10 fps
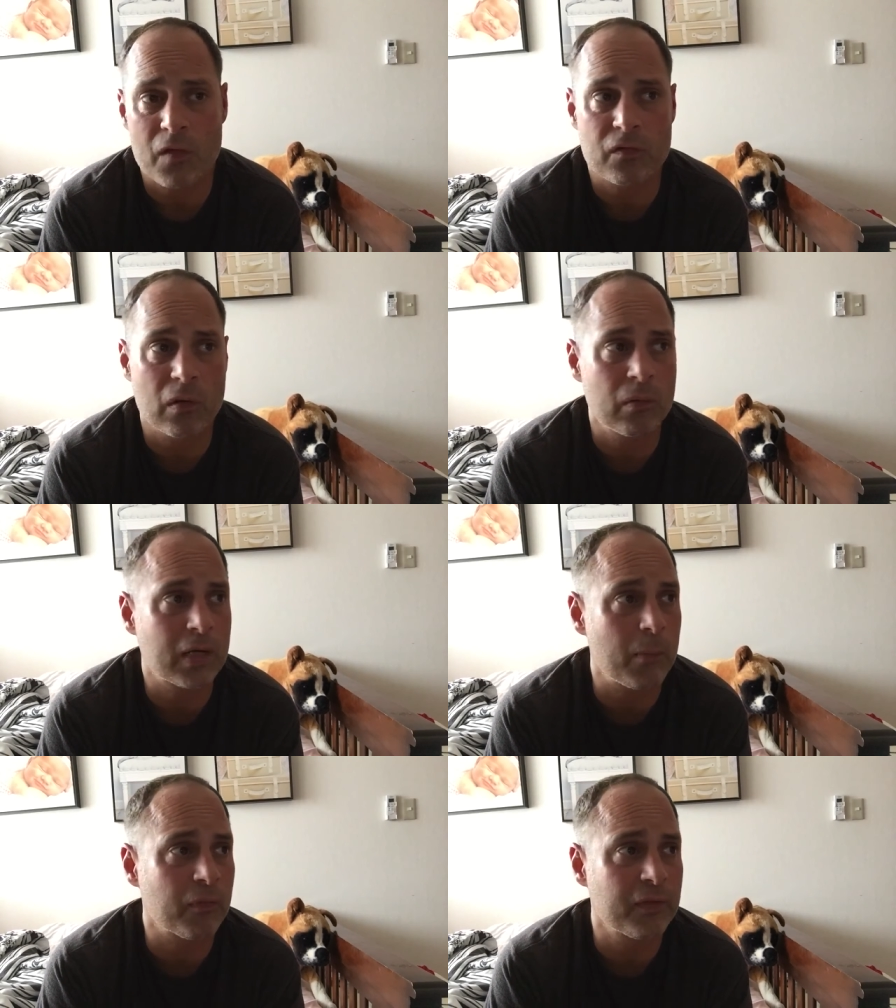So a
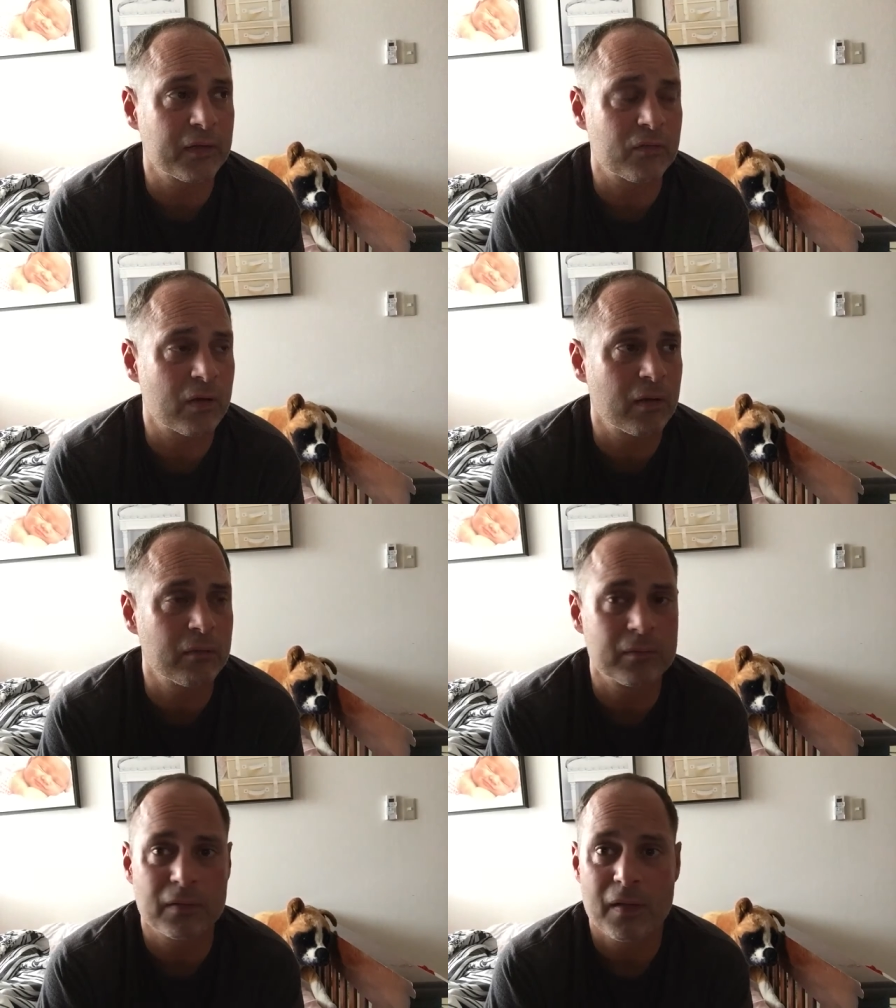couple things. I
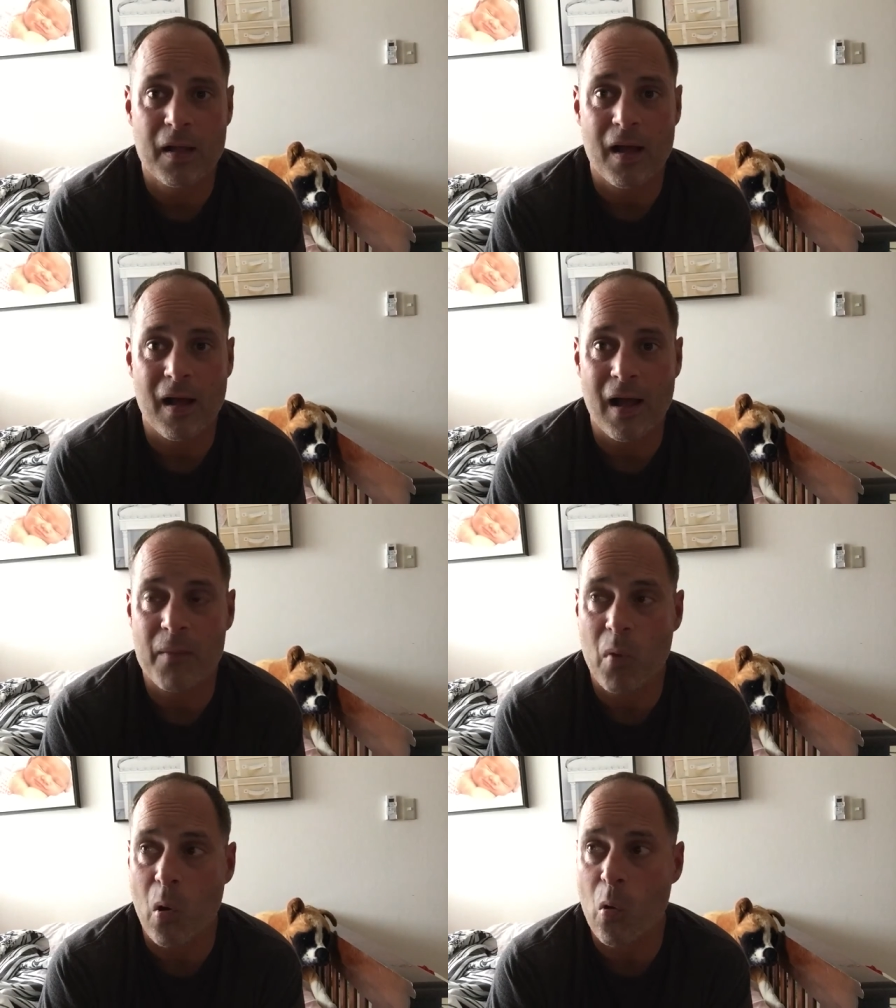
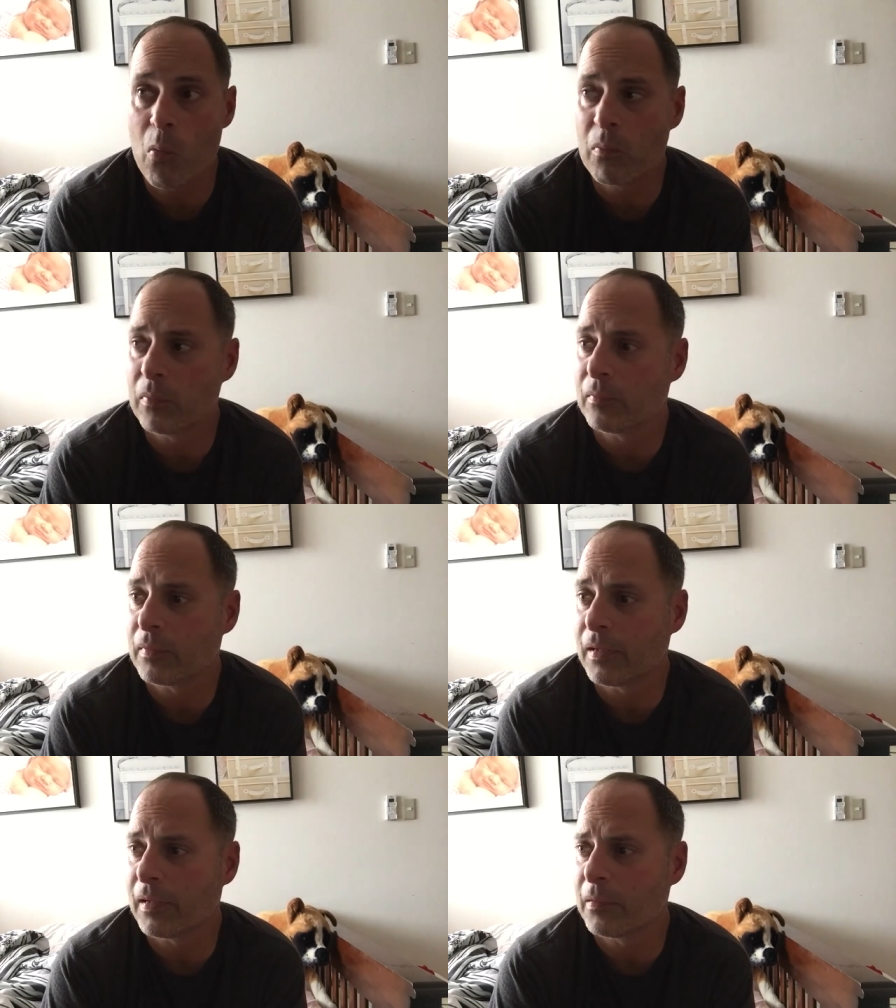am home.
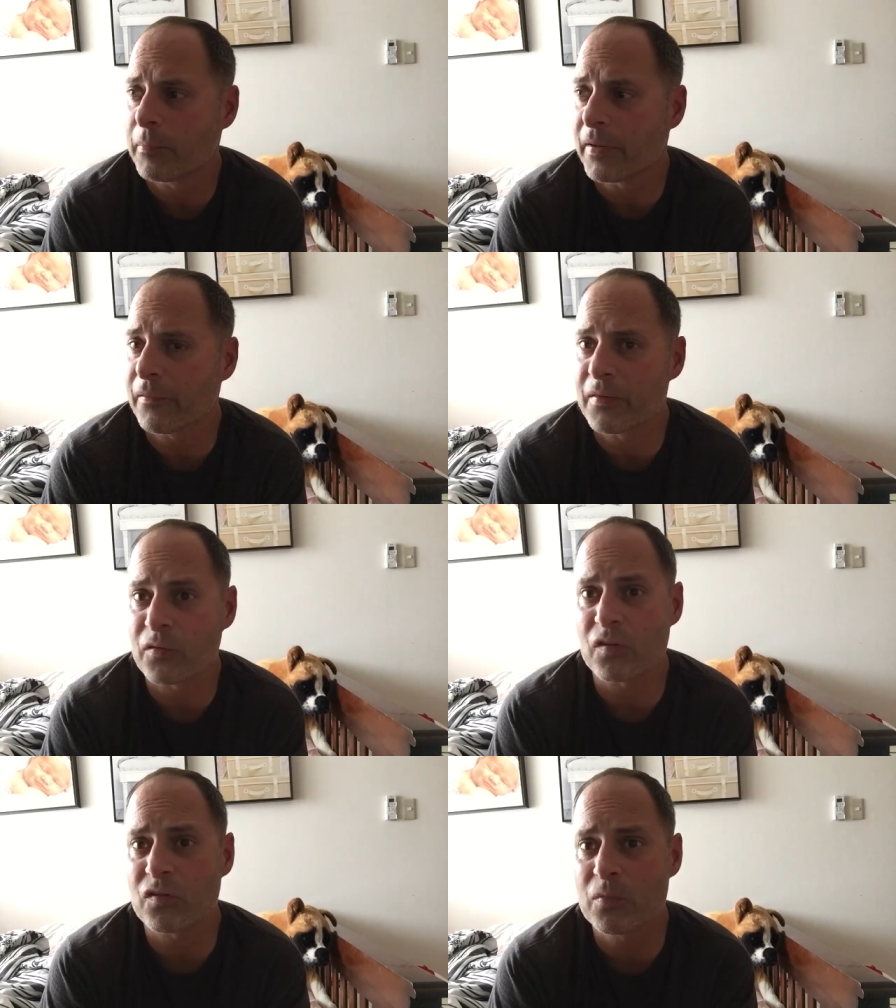Apparently
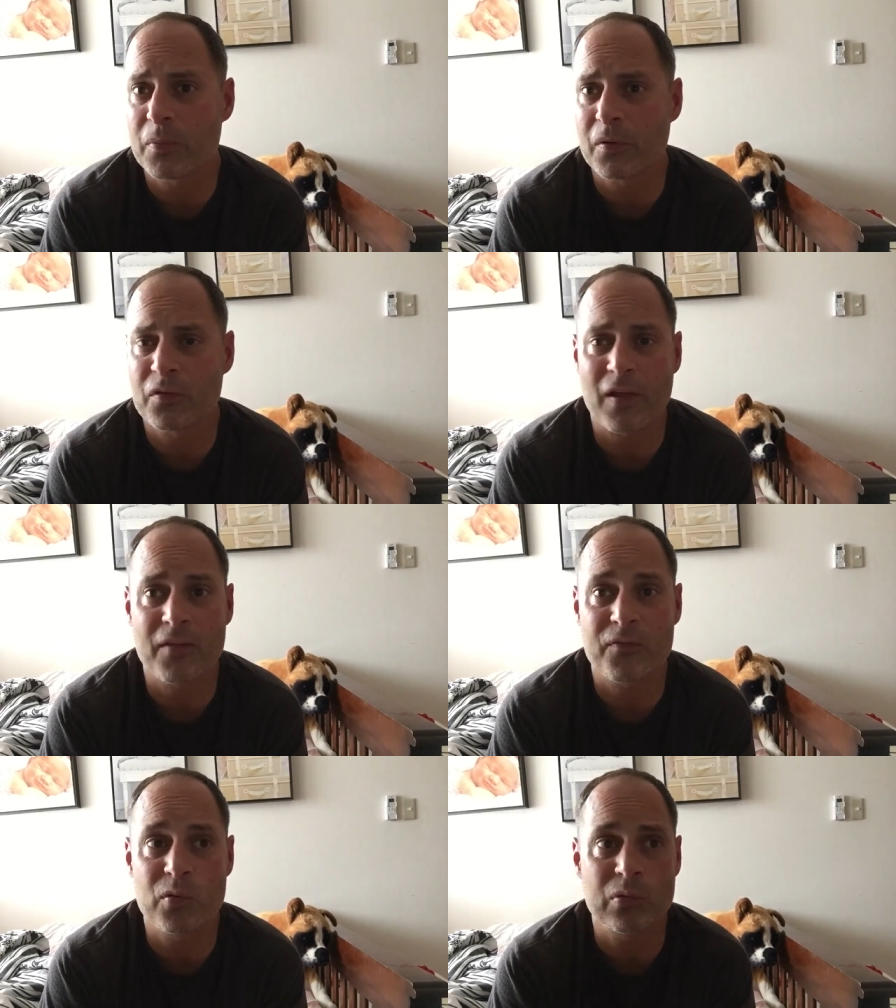there's a super
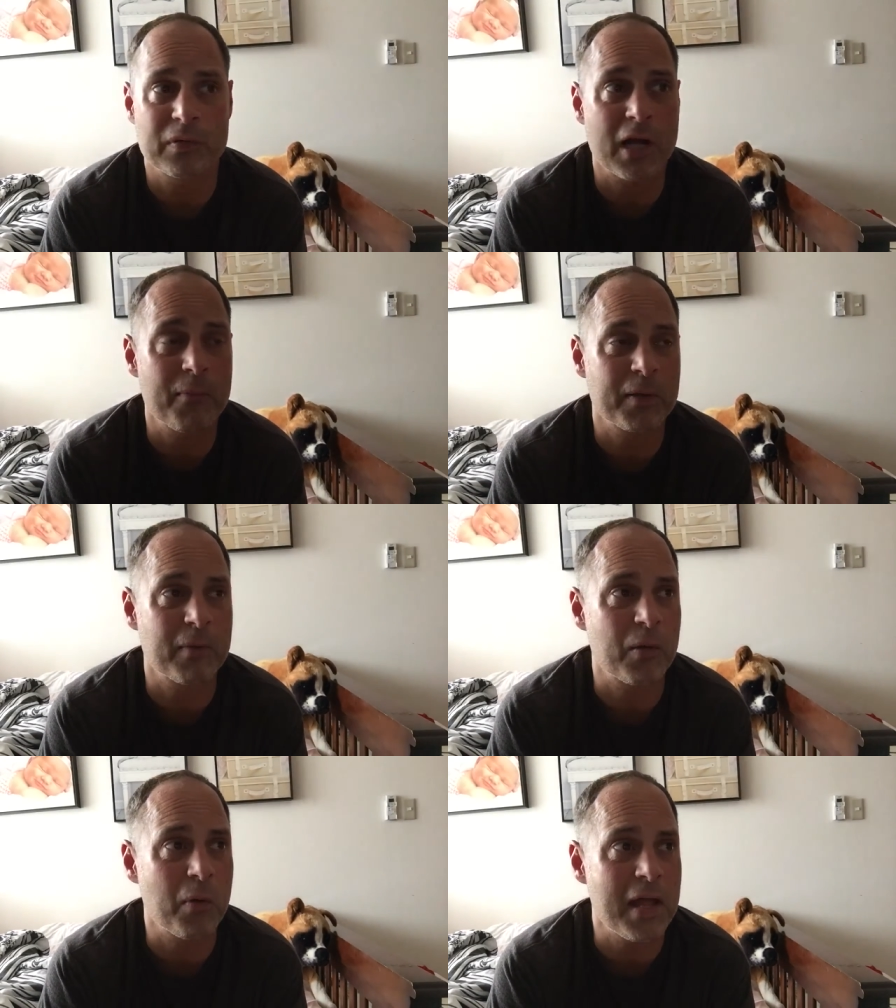typhoon coming
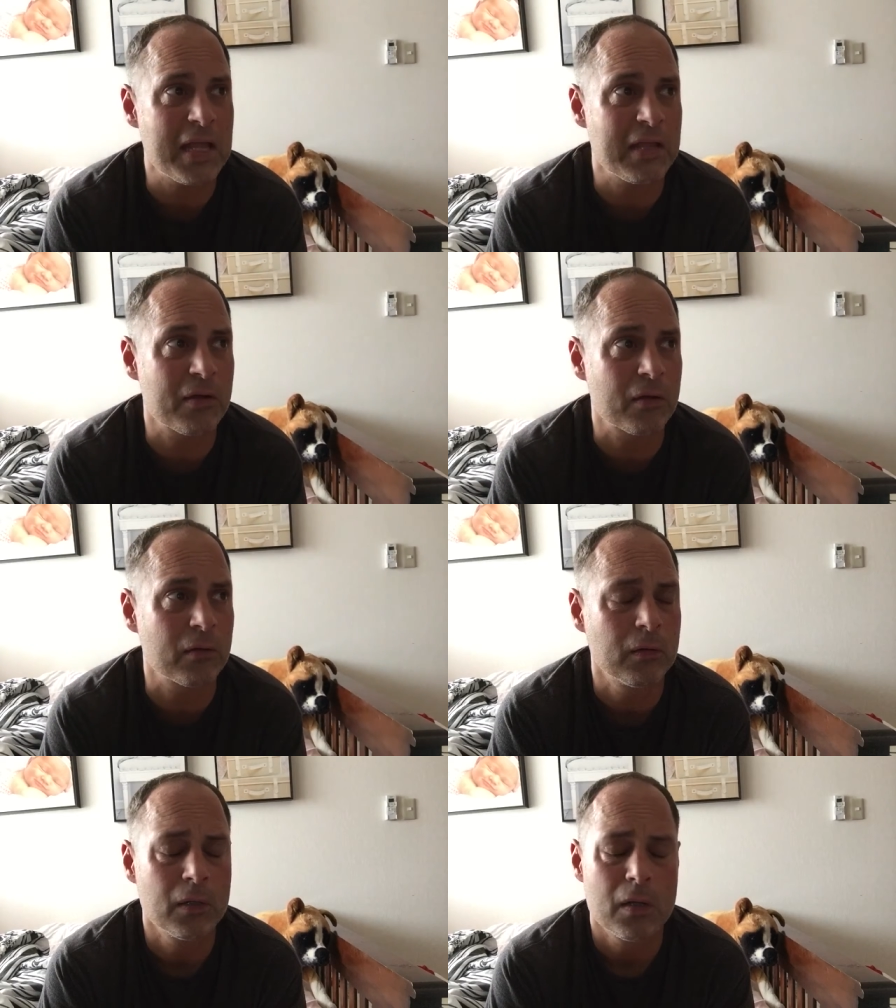my way here.